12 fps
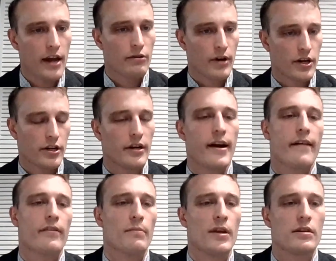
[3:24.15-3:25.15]
and Russian
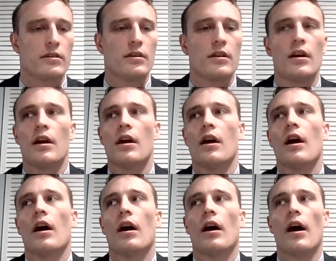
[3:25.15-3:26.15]
government
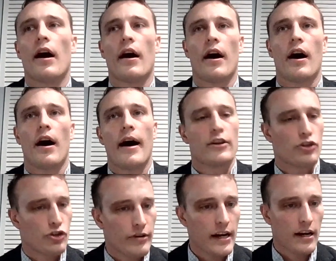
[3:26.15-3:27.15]
has
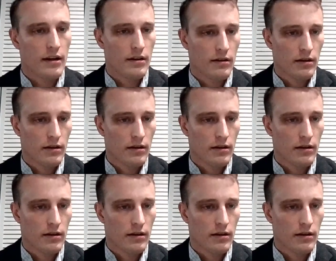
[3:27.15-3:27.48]
treated